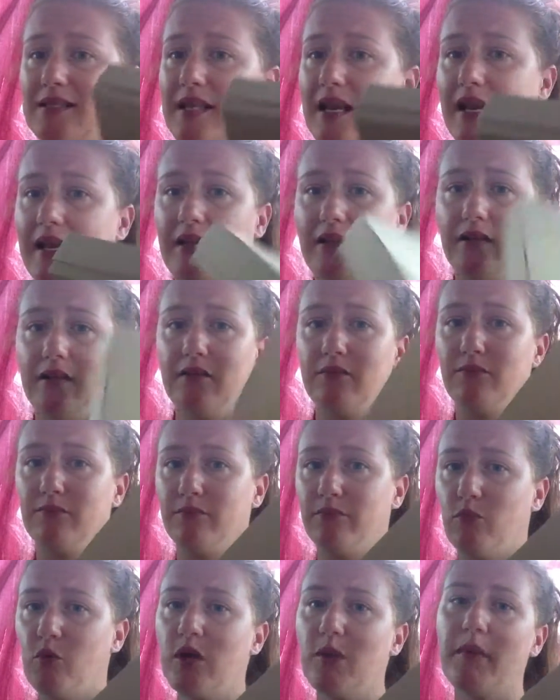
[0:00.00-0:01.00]
that I can,
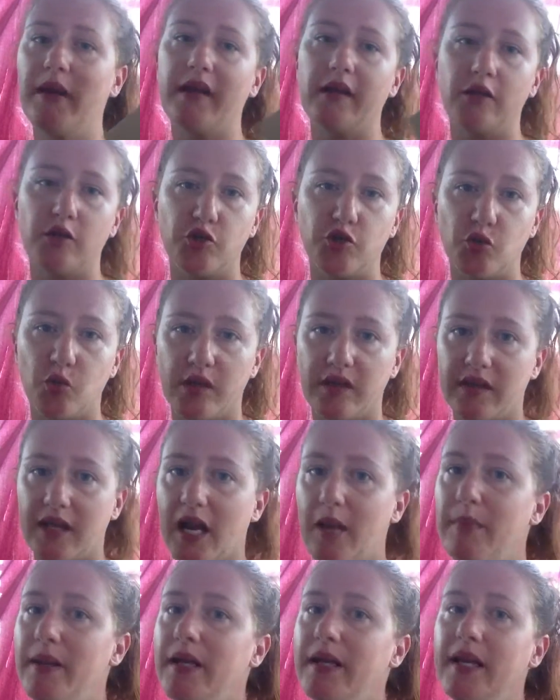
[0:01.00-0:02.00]
what am I going to do with it?
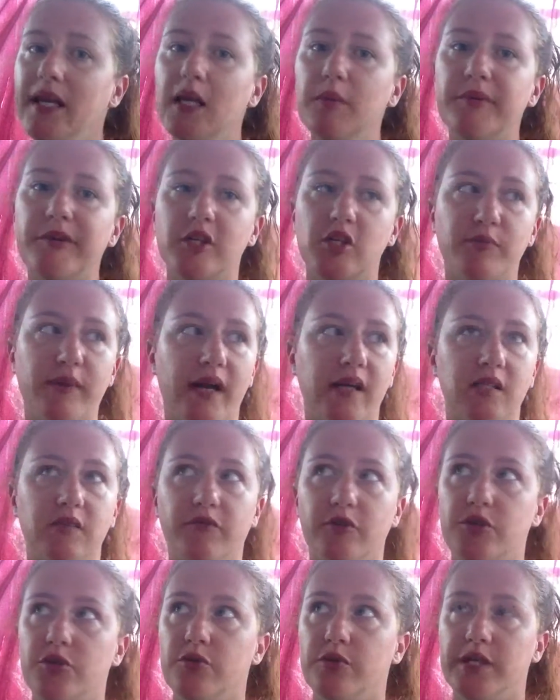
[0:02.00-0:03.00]
I've been getting Birchbox
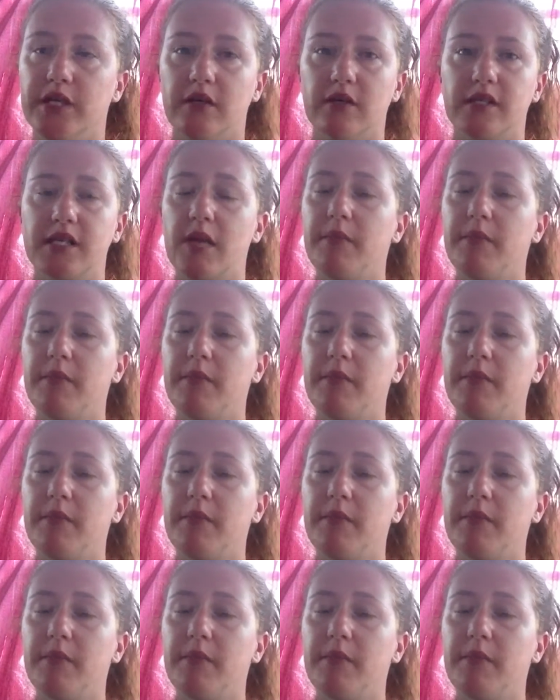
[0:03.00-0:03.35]
for two years.